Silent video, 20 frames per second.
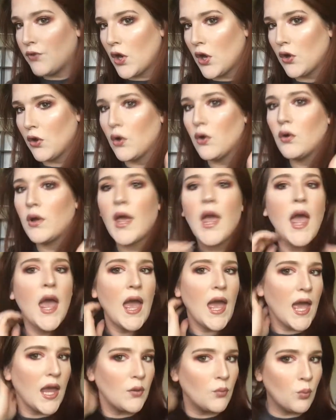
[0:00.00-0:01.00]
Vogue
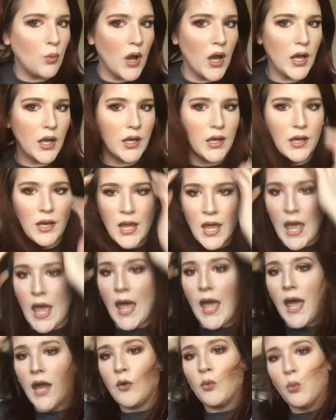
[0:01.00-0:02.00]
and One
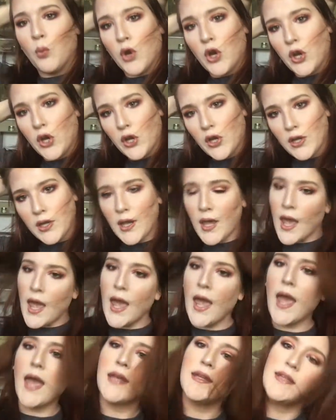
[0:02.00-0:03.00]
and Work
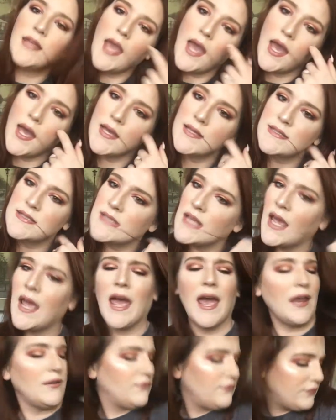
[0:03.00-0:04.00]
and Yes
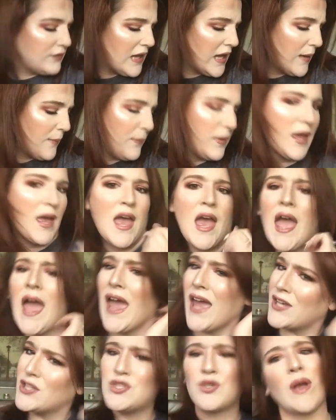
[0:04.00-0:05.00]
and Flip
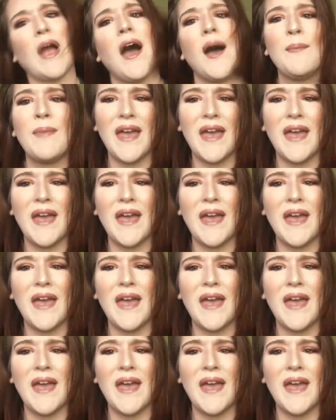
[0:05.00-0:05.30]
and Drop